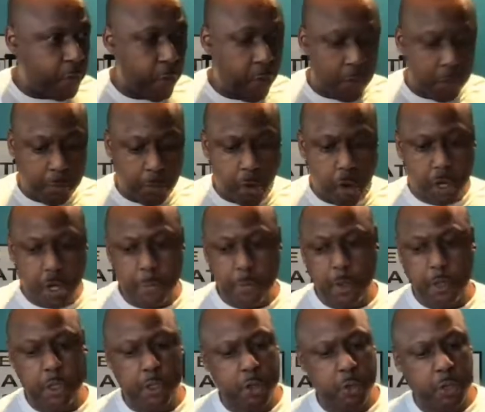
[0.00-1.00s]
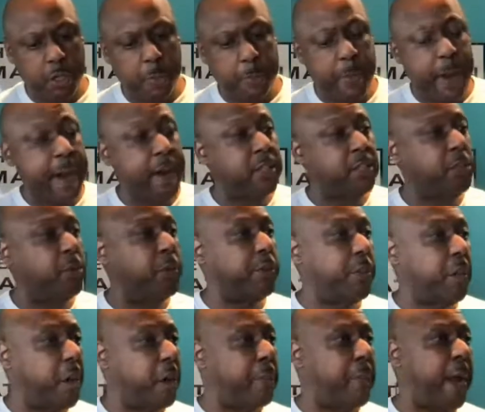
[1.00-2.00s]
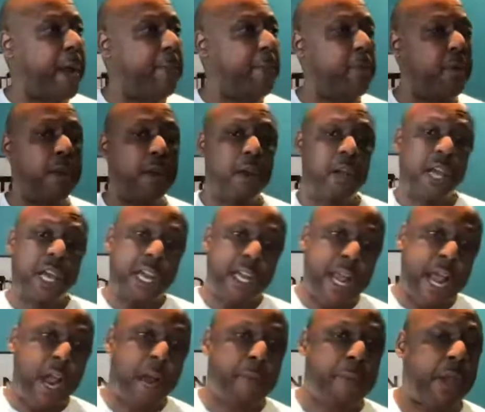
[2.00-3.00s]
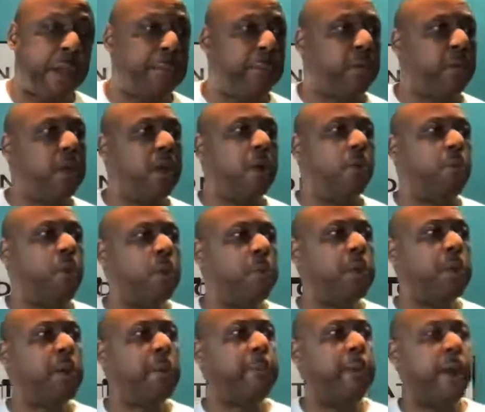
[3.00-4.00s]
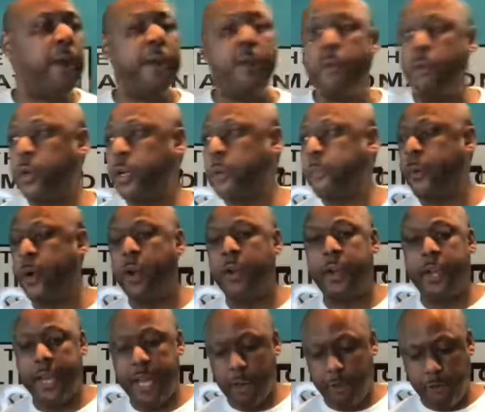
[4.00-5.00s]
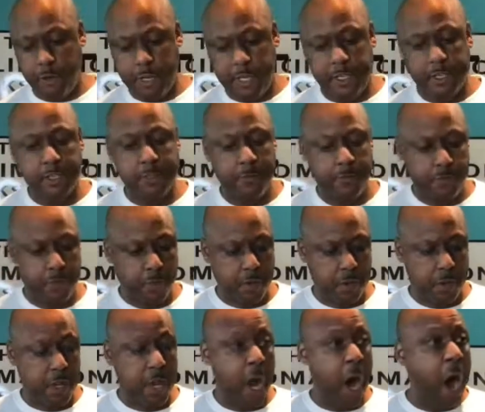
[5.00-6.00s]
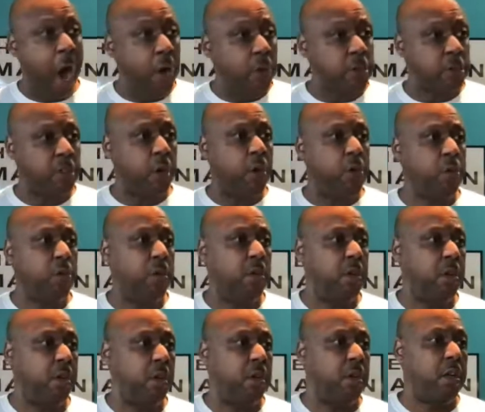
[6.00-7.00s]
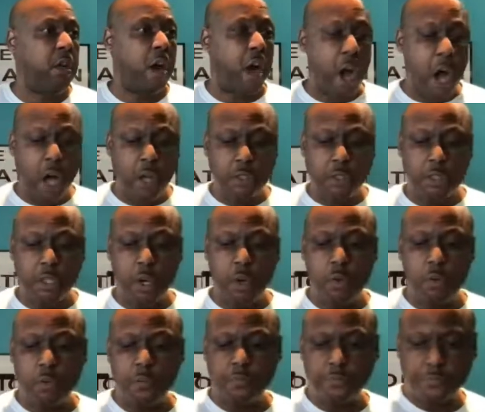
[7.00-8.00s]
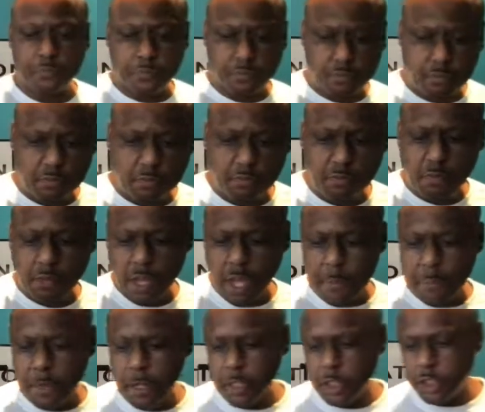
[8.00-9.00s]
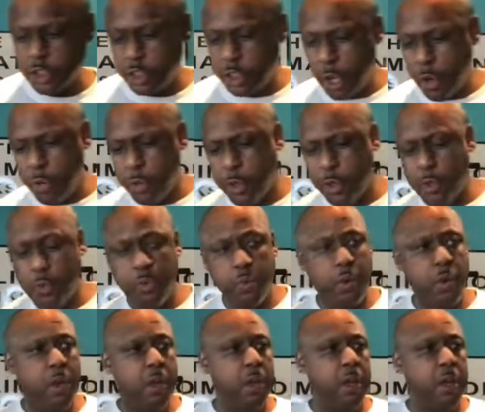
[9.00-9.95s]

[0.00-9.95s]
a watermark. I'm going to do a comparison with their paper and our paper. What we're comparing. We're comparing the ink release. Also, also, I'm going to show you